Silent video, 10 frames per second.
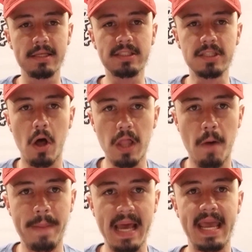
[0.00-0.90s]

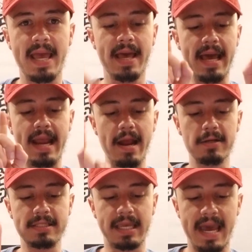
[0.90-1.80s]
solo Benny, and
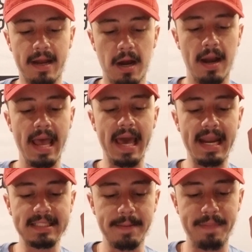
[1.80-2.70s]
here's the kicker, and
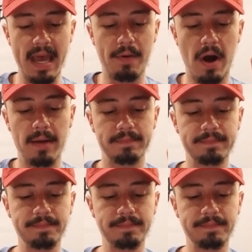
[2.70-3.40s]
it's a big one.